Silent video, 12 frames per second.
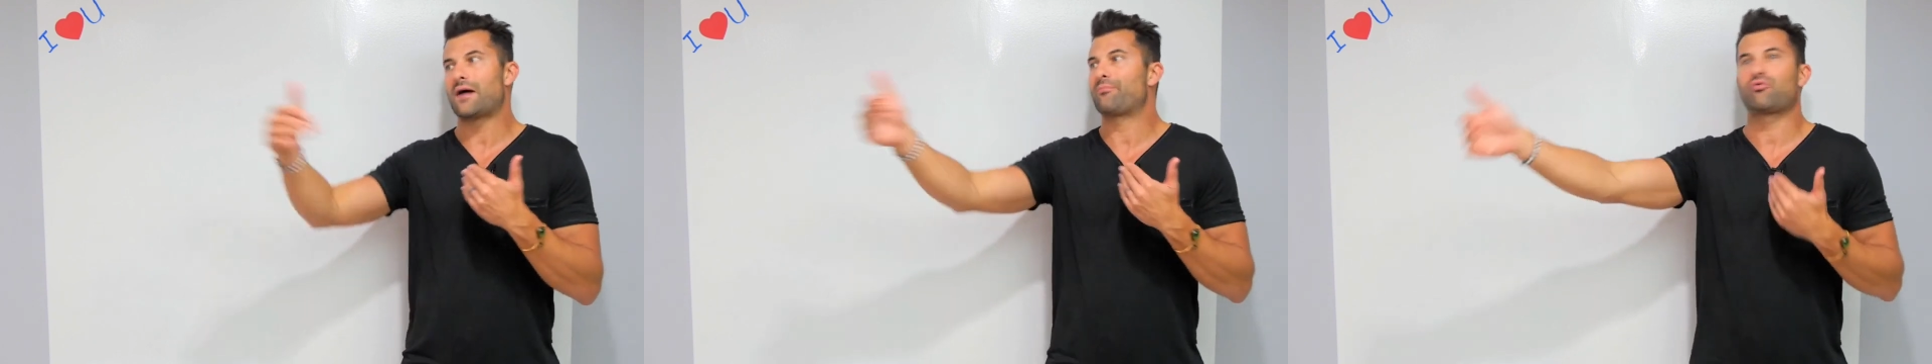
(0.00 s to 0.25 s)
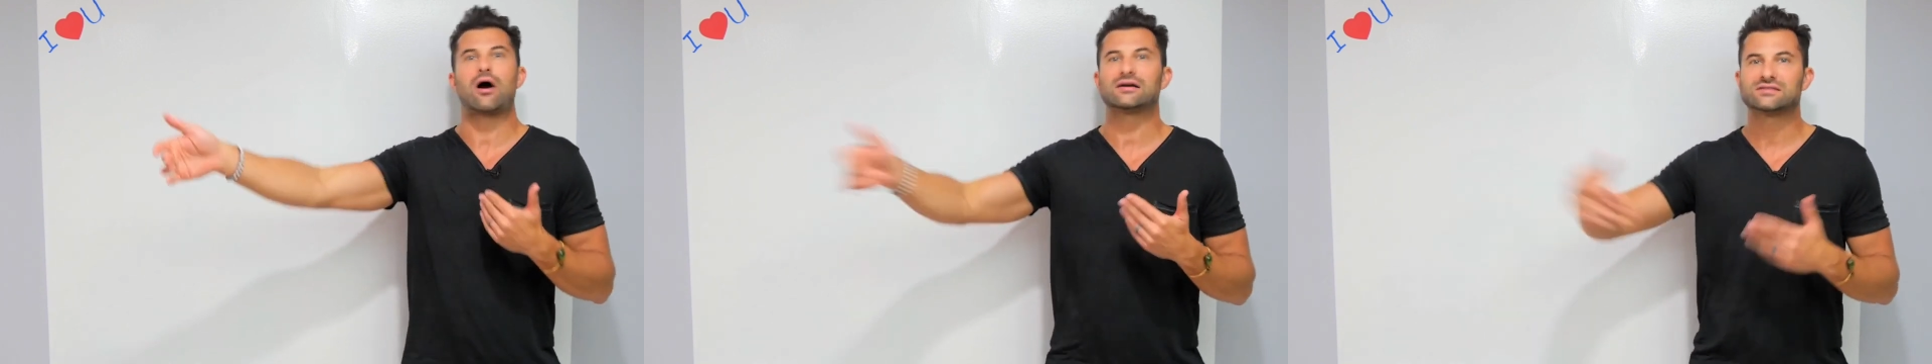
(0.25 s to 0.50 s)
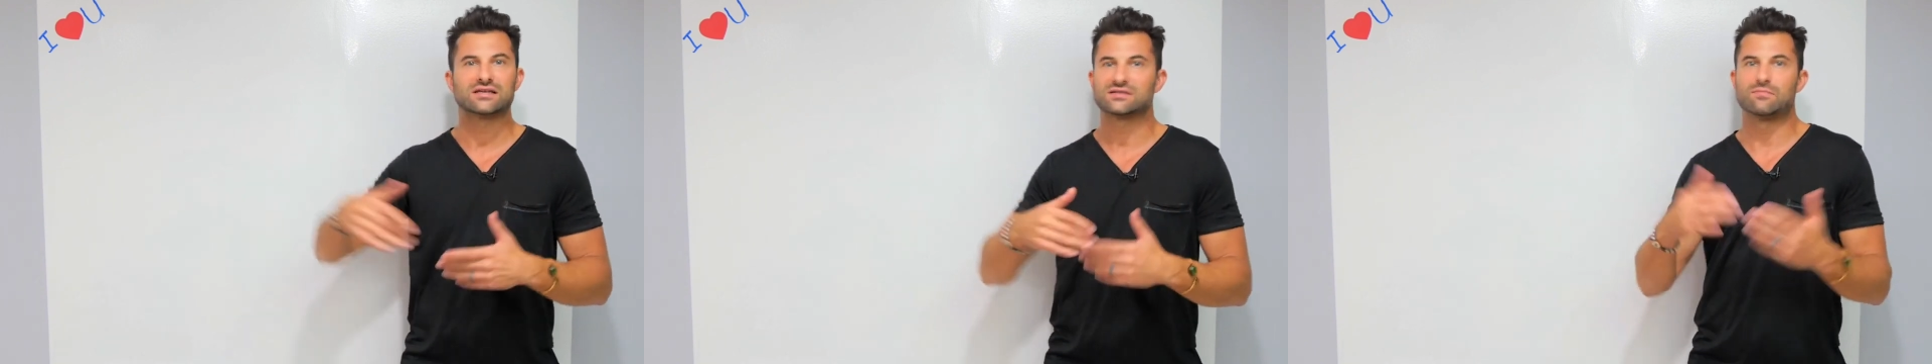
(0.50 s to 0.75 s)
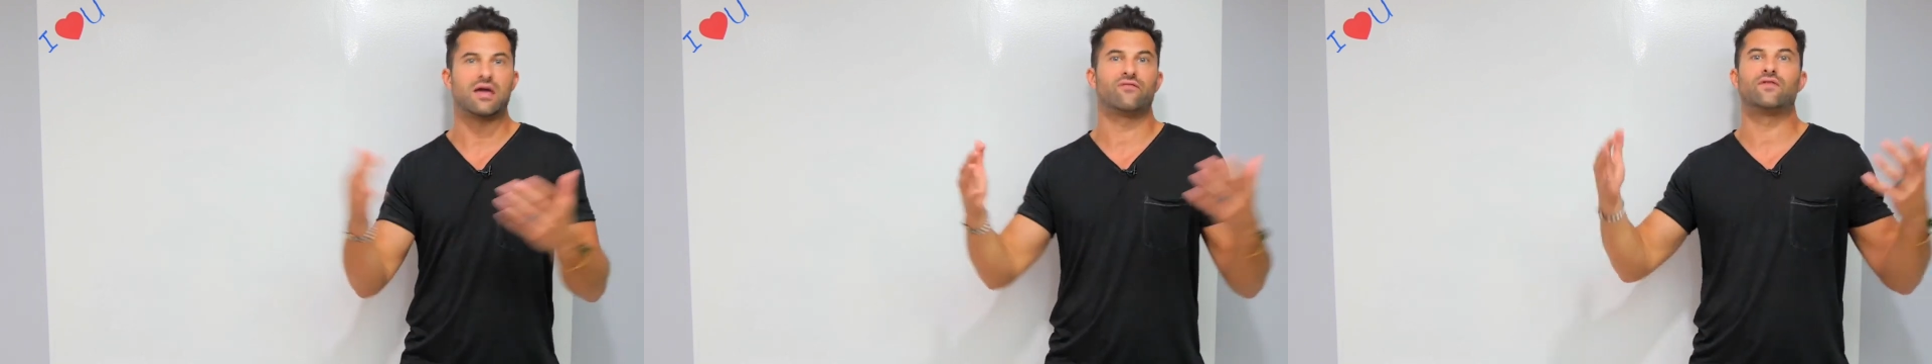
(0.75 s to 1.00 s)
that
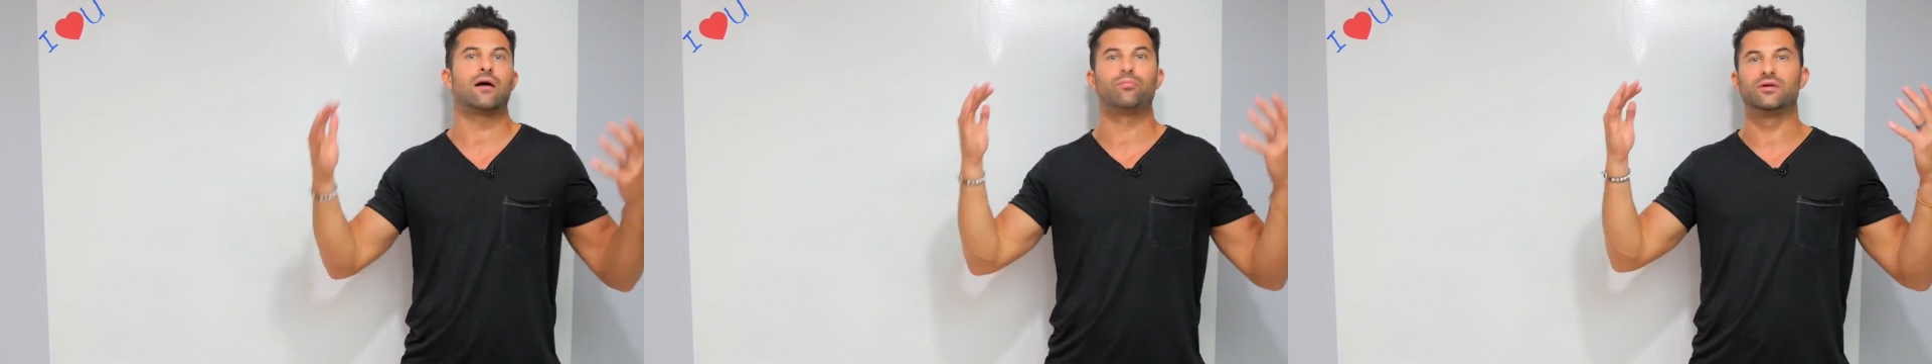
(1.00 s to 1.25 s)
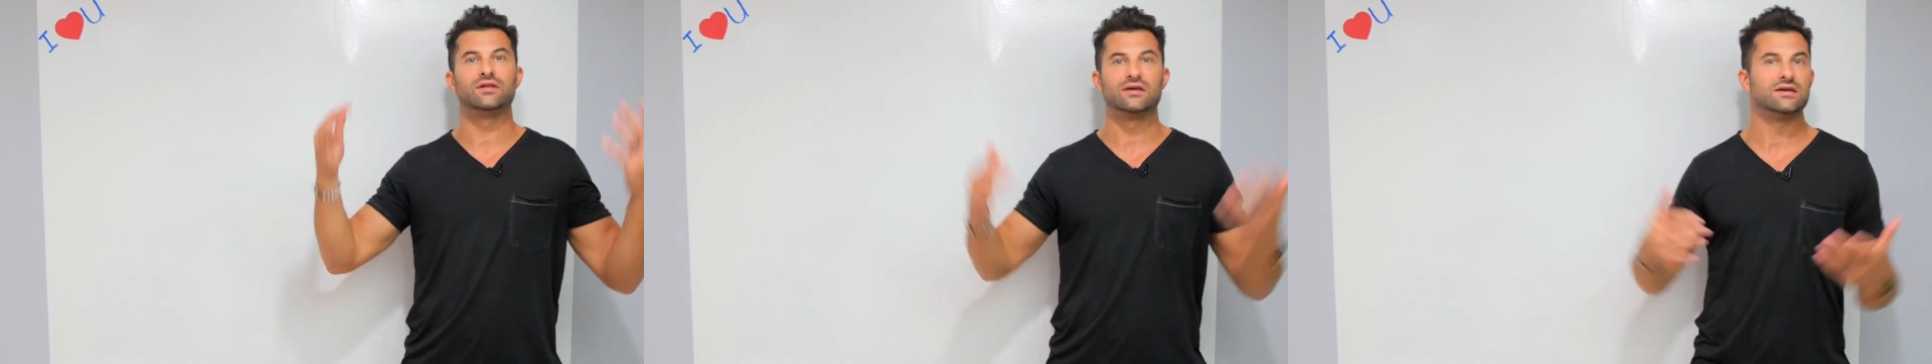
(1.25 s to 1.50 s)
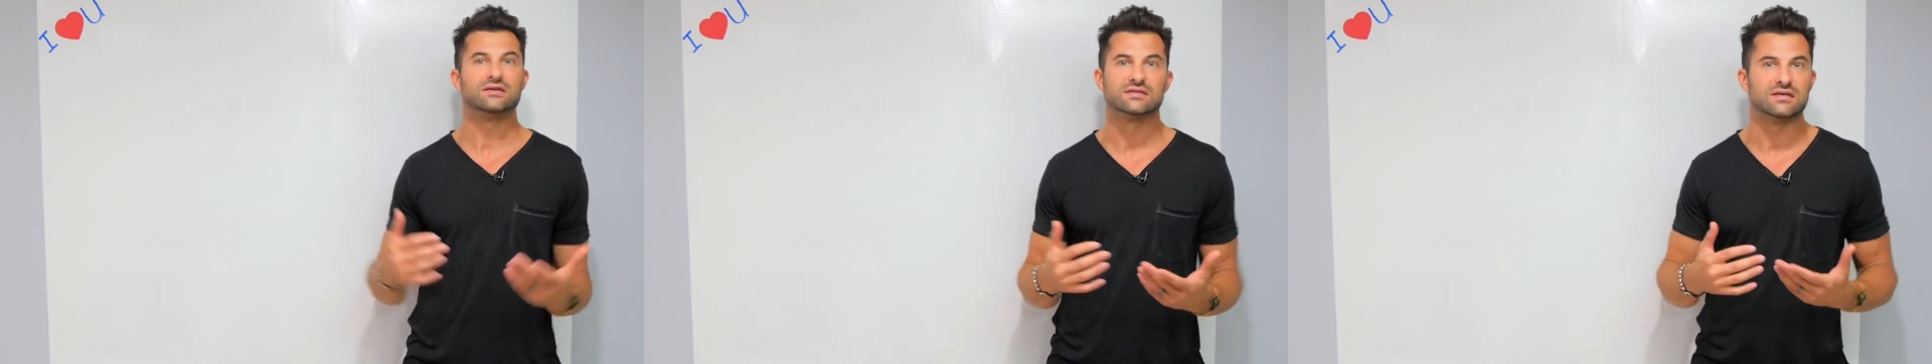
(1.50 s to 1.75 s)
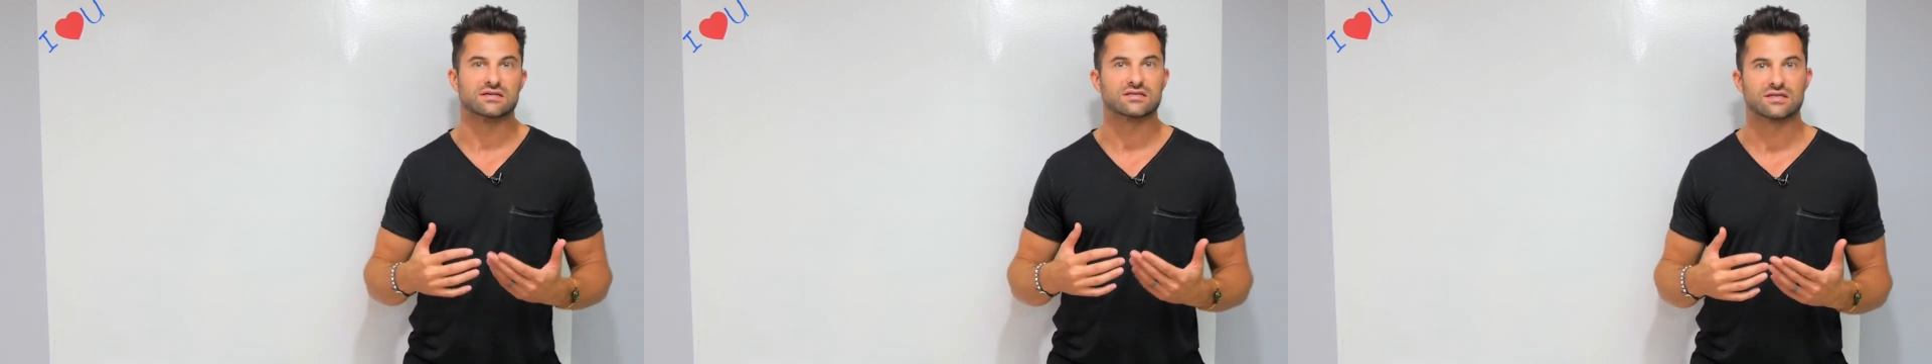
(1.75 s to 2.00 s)
process may have not been the
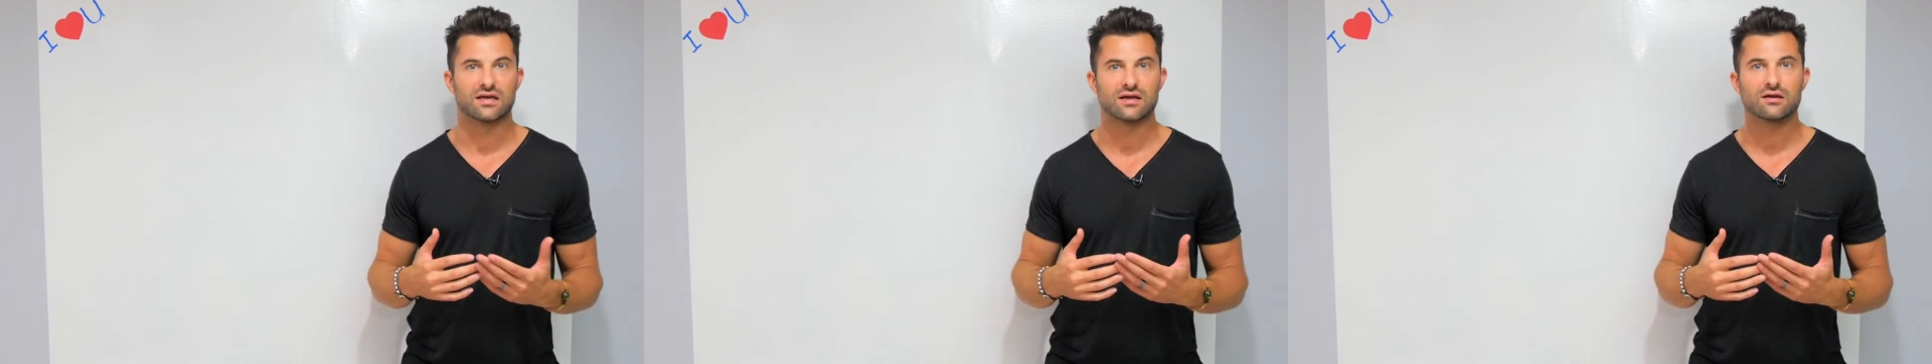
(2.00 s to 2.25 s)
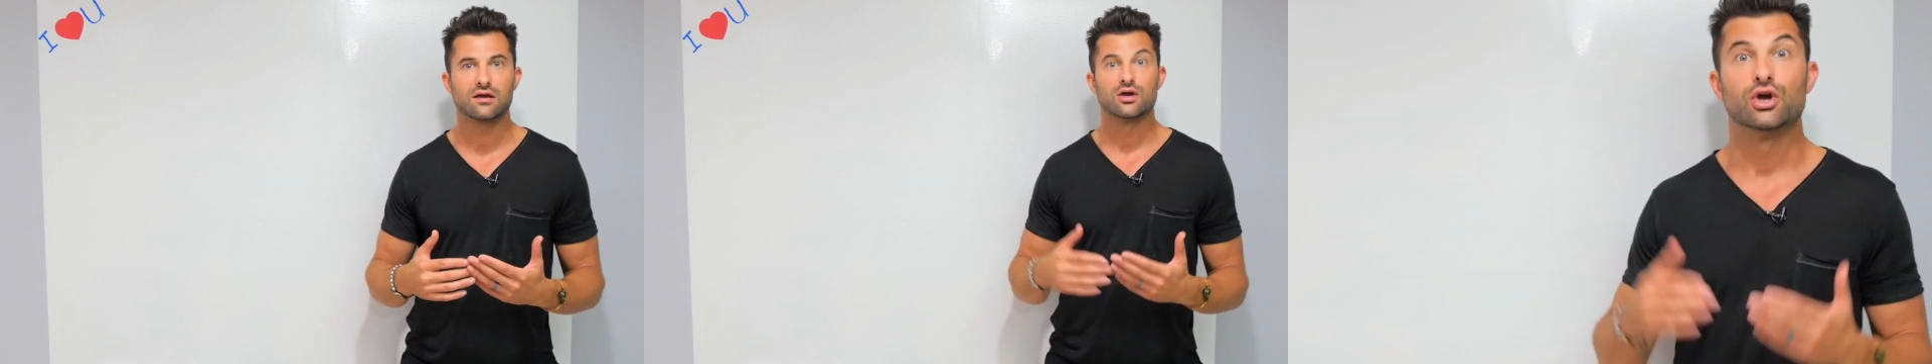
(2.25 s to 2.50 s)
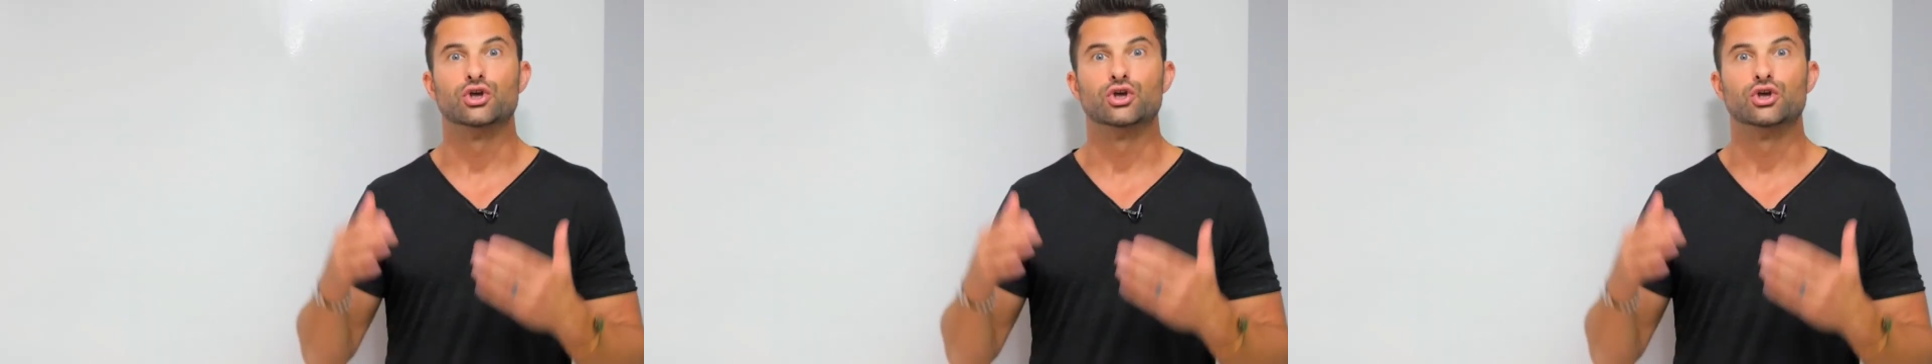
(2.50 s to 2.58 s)
easiest thing,